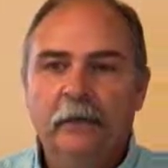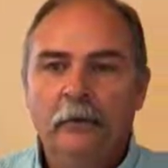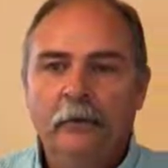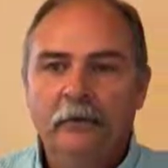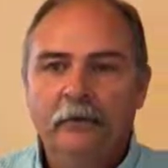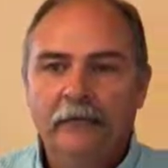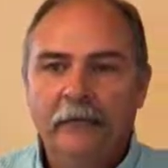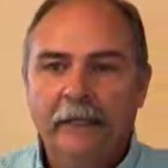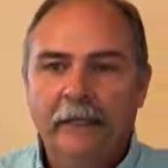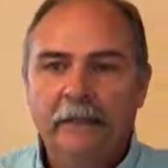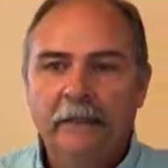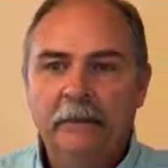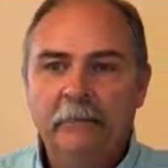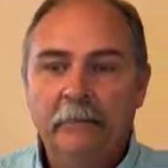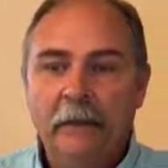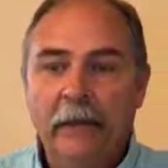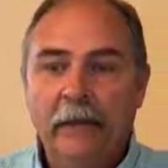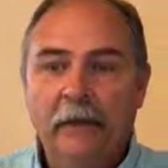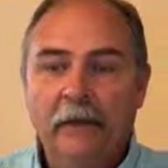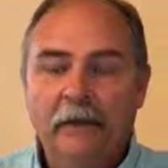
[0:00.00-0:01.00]
Reflecting
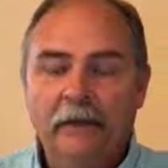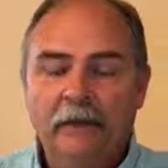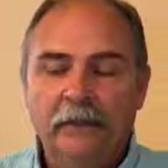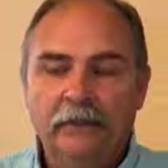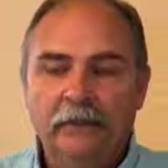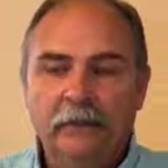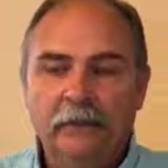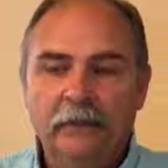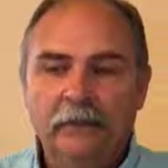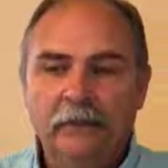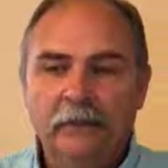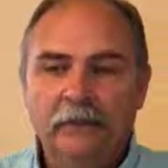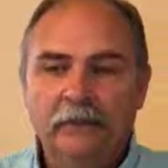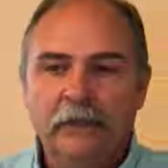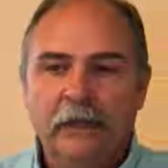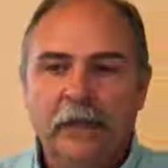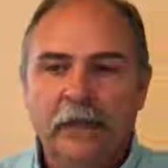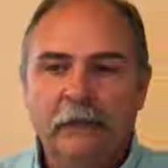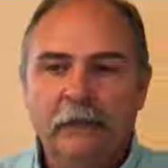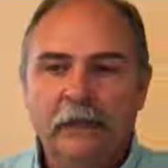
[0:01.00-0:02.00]
back on this
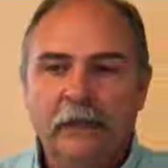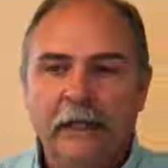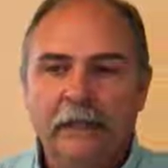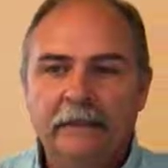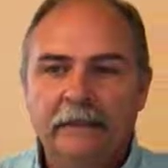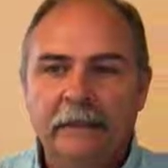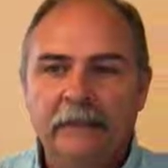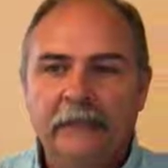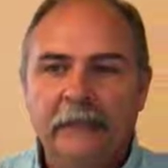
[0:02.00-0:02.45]
research, I realized